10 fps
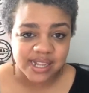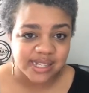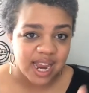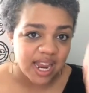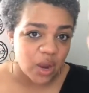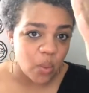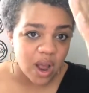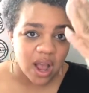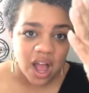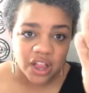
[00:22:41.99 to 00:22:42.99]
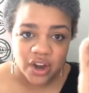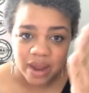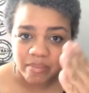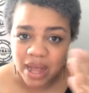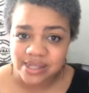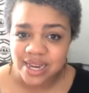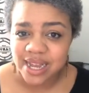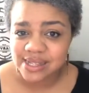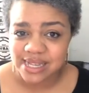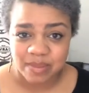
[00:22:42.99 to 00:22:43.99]
taking one color and melting
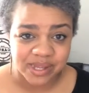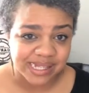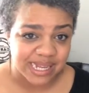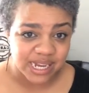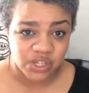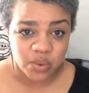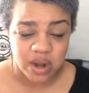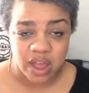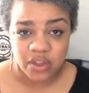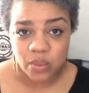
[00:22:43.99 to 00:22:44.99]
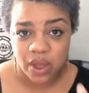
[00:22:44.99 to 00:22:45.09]
it seamlessly into another,